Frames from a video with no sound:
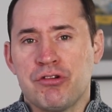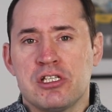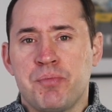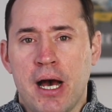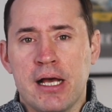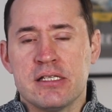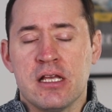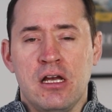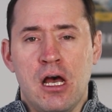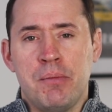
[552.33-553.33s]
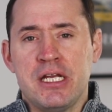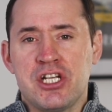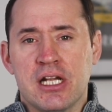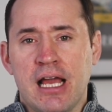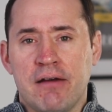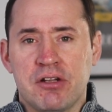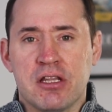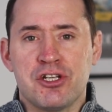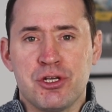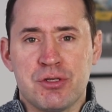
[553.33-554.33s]
transpires immediately after
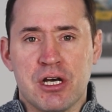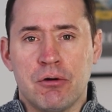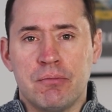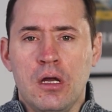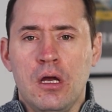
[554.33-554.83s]
the shootout.